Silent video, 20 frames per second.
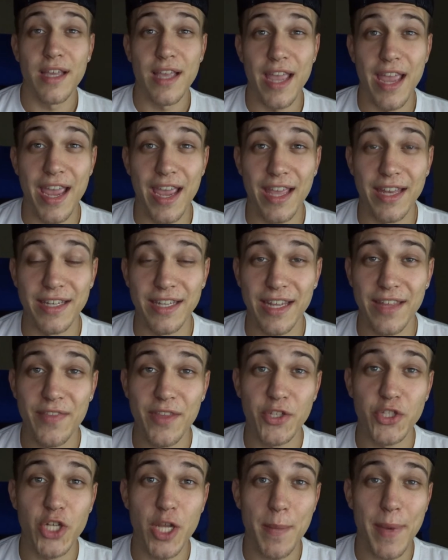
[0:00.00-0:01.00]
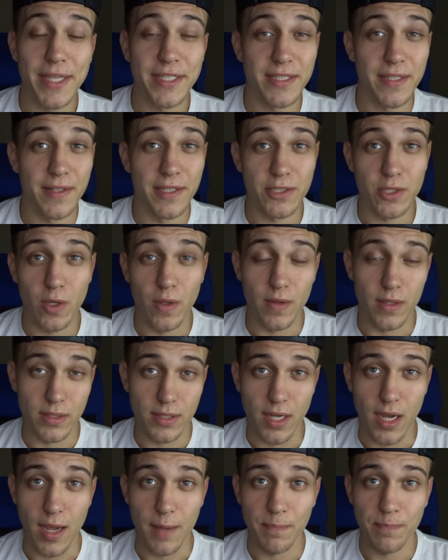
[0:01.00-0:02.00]
And in the gym, I see this all the
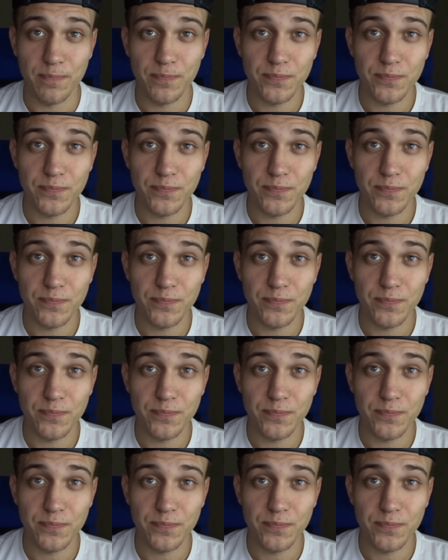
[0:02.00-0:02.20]
time.